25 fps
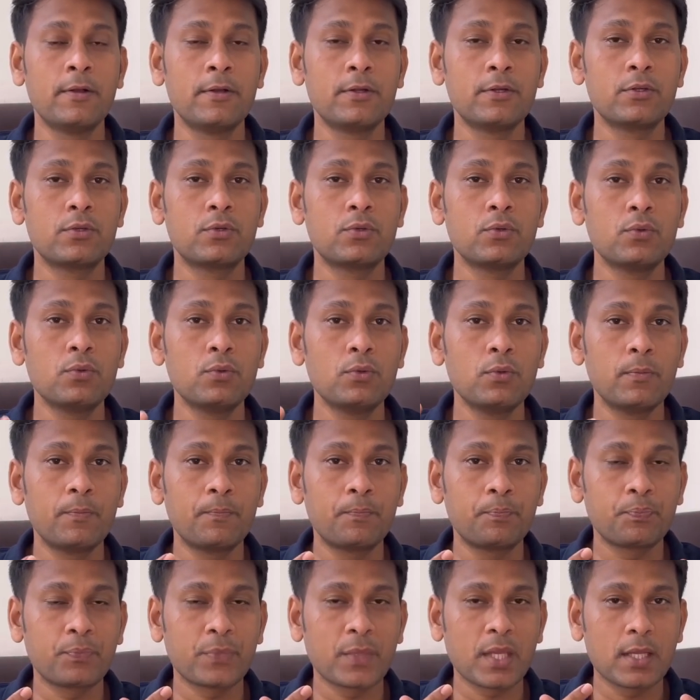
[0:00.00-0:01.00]
to
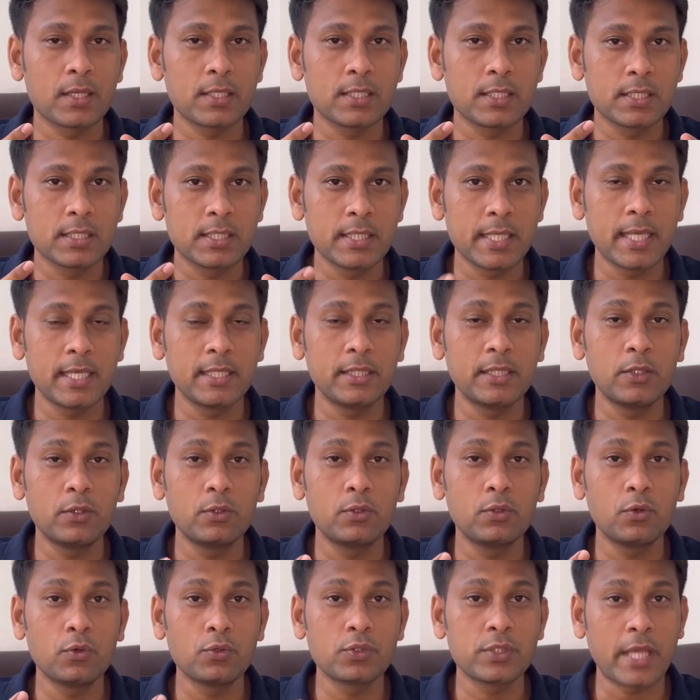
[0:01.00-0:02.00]
say
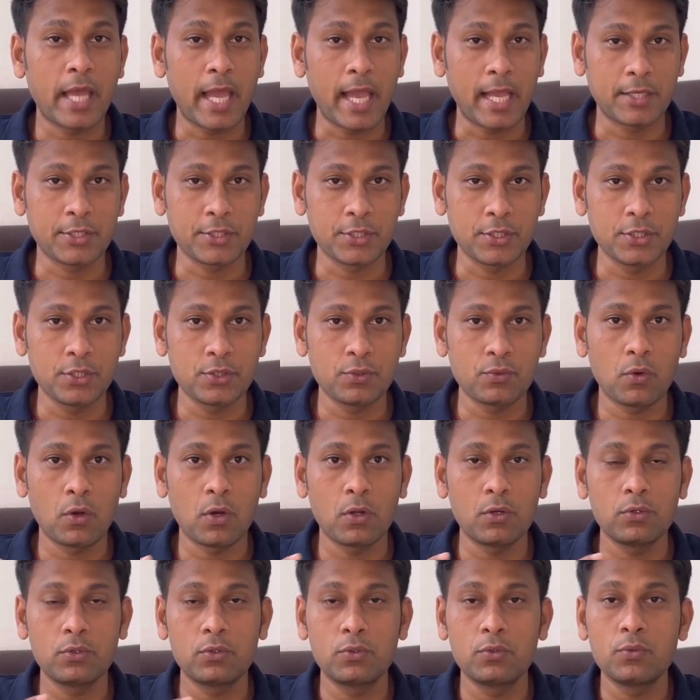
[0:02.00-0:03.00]
those actions
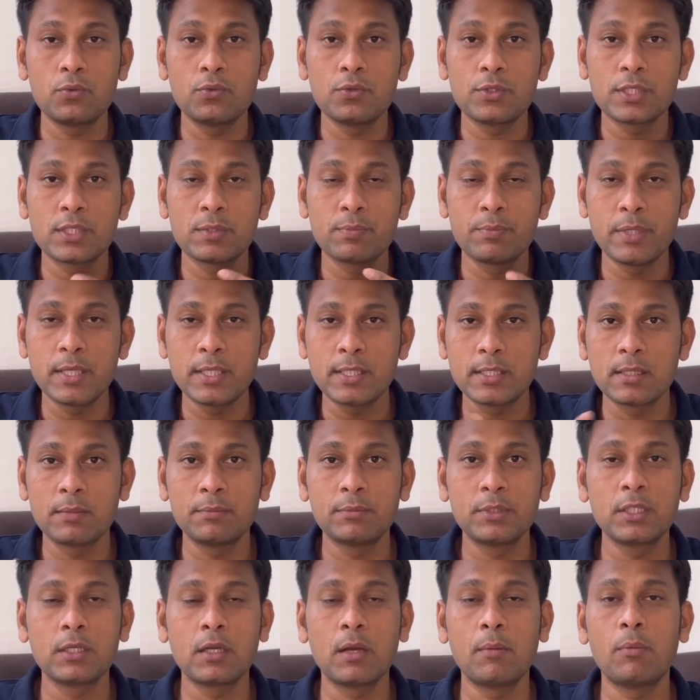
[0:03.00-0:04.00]
or to speak
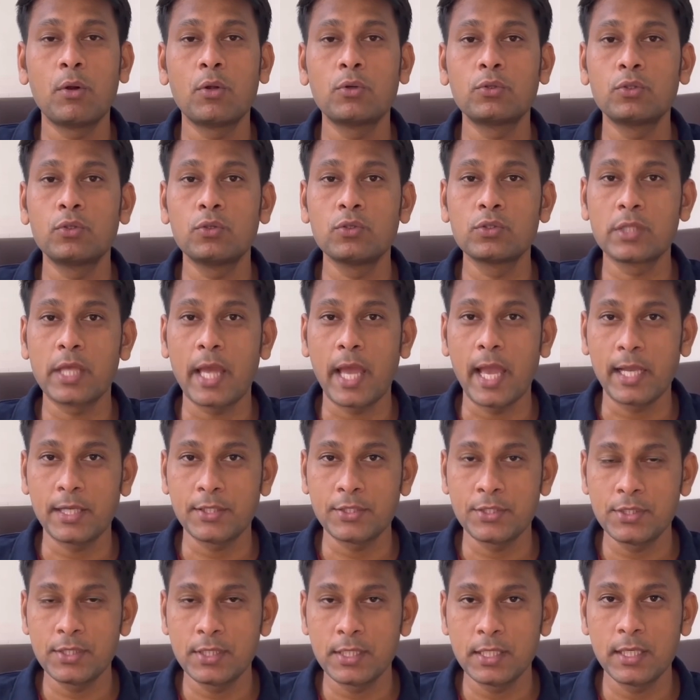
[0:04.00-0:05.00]
something about those
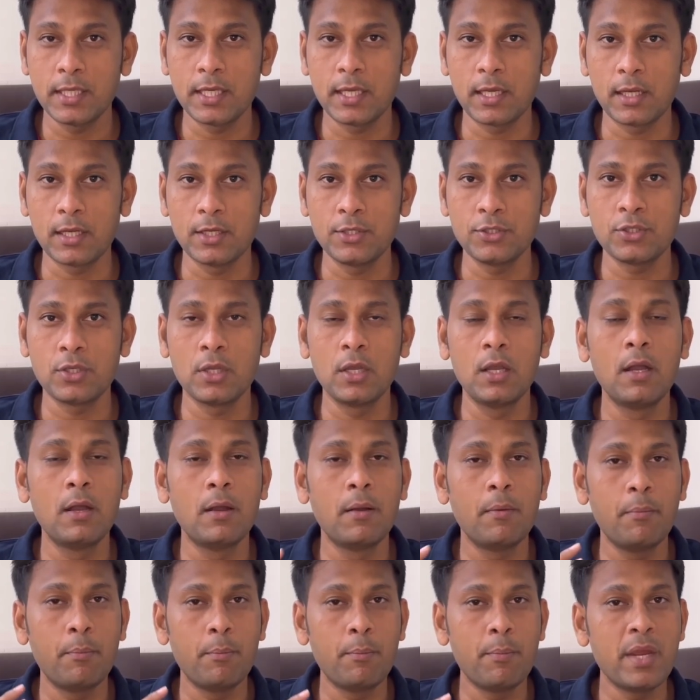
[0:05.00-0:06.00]
actions in English,
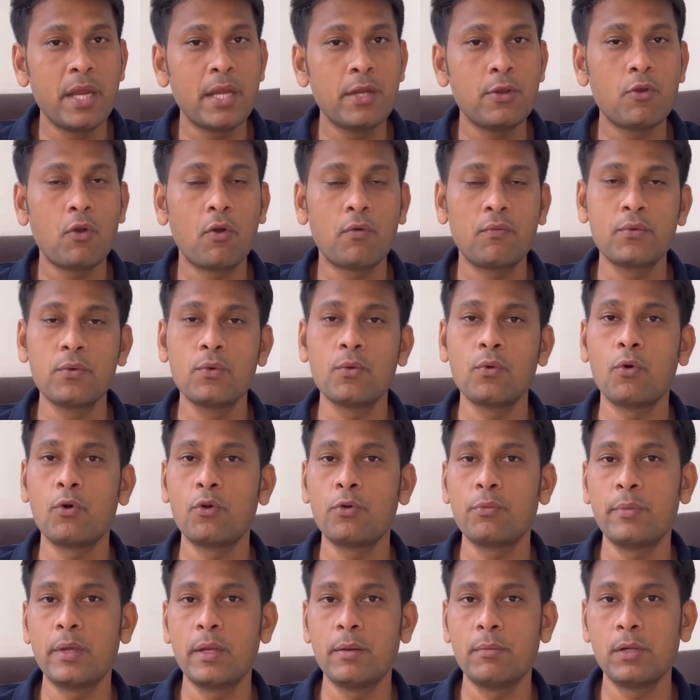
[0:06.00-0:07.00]
many of you
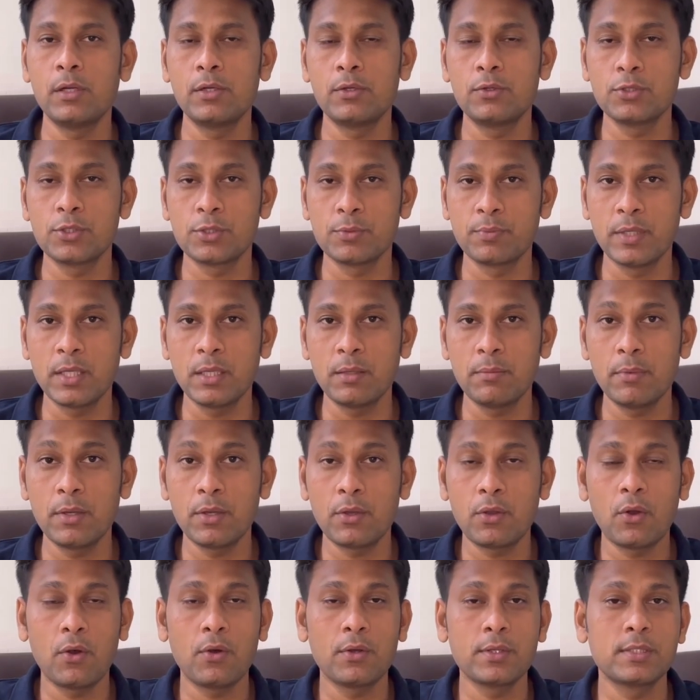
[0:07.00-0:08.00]
won't be able to speak
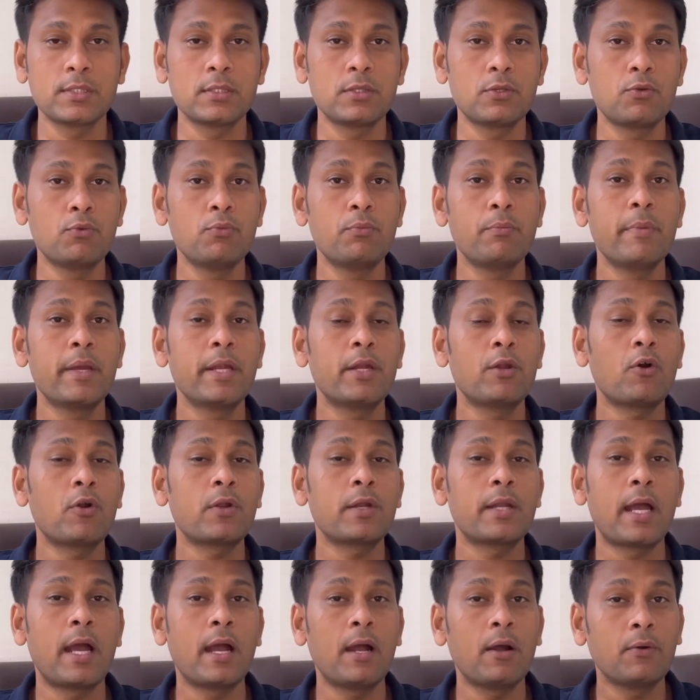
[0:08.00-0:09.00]
because you may
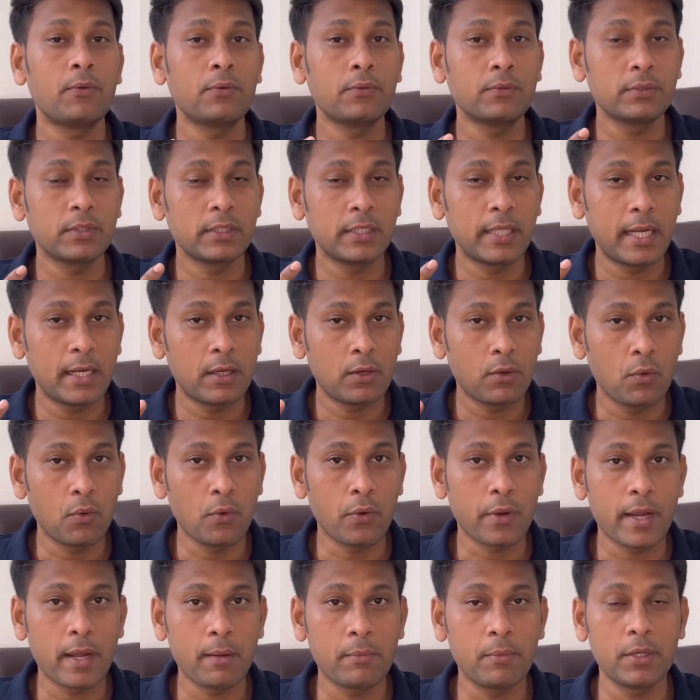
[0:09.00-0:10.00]
not have that
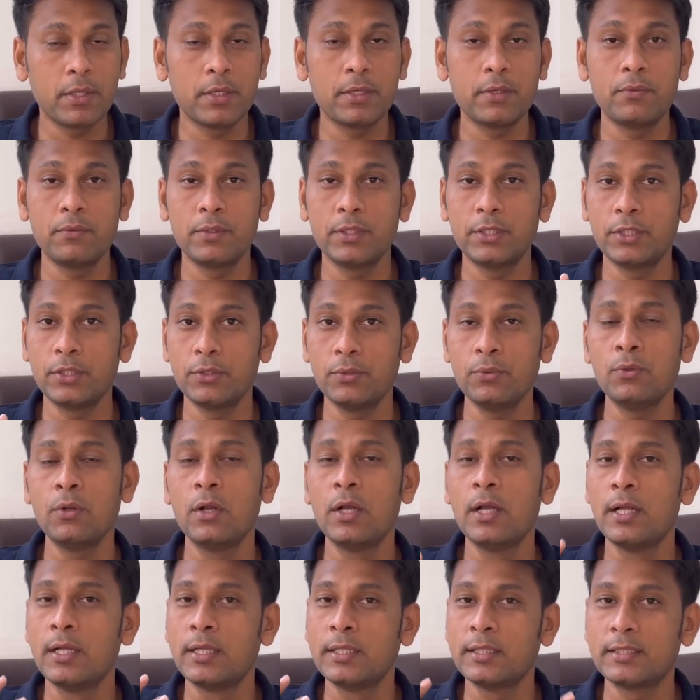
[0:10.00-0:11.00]
vocabulary with you.
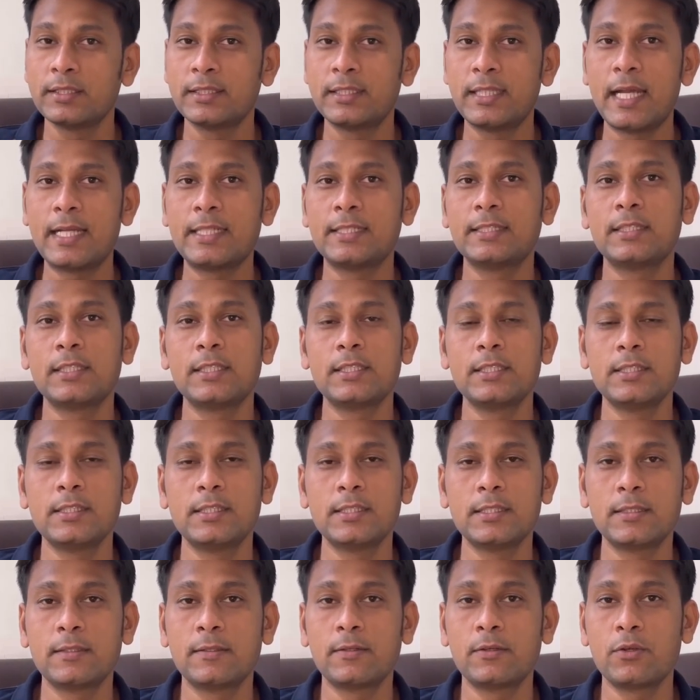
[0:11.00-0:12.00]
That's the
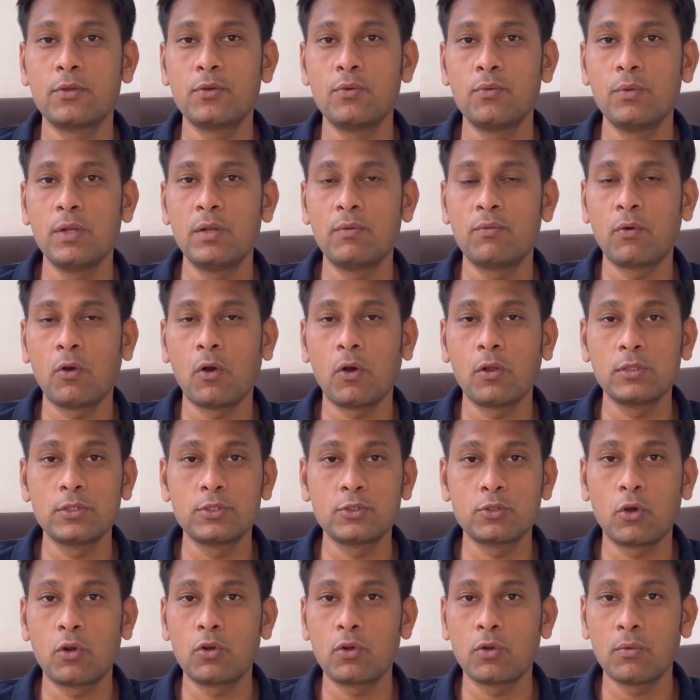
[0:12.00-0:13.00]
reason you will fall
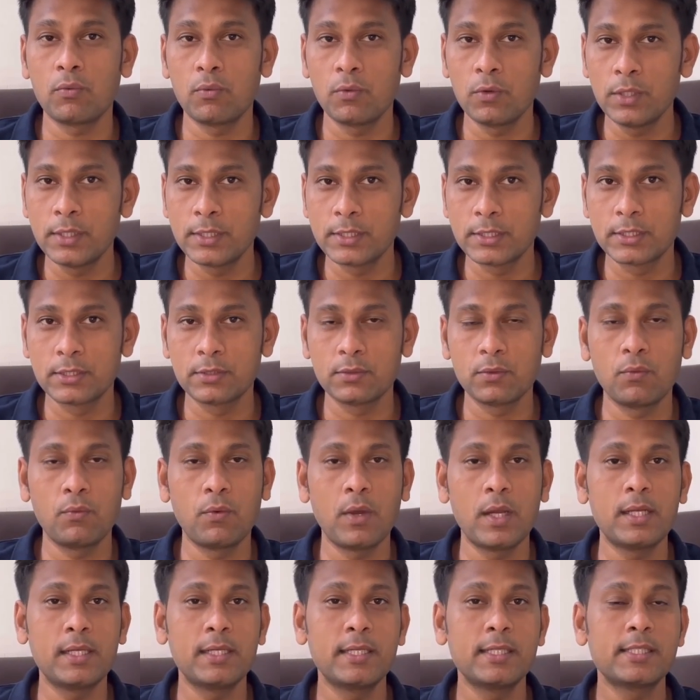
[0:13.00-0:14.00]
short of words
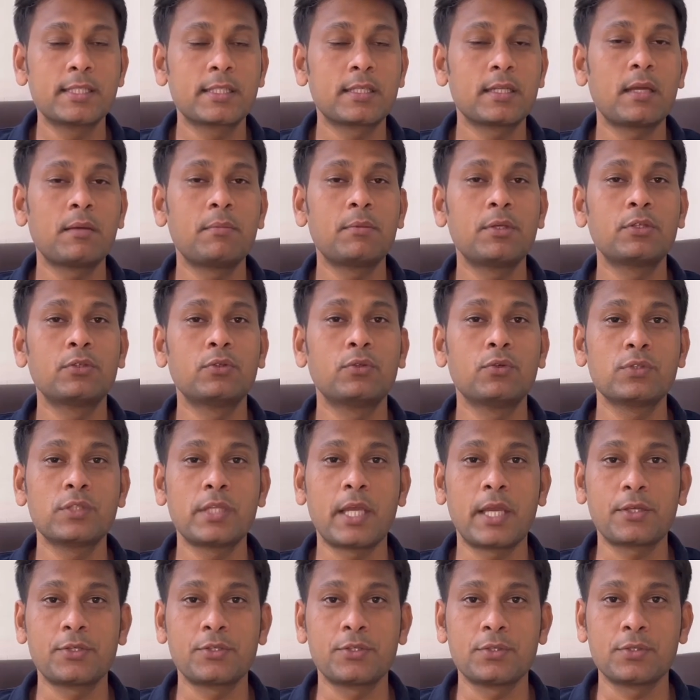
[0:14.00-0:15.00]
while describing those
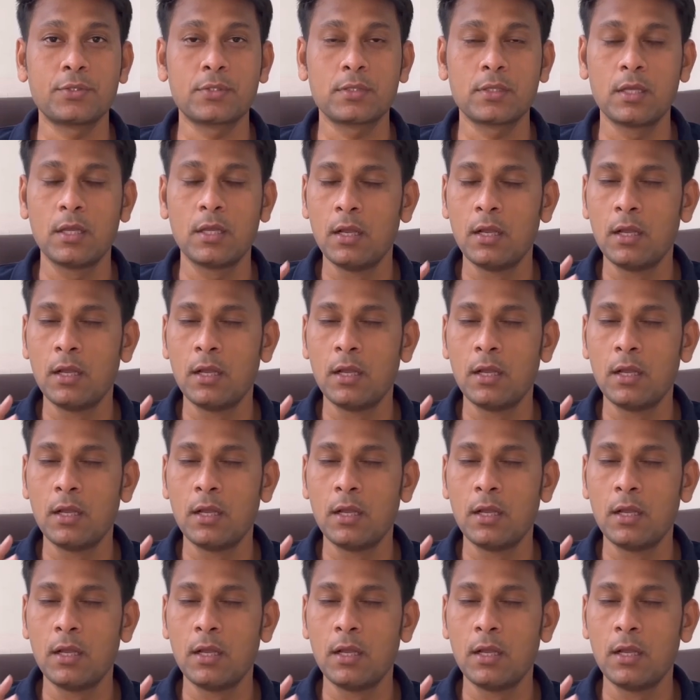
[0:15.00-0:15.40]
actions.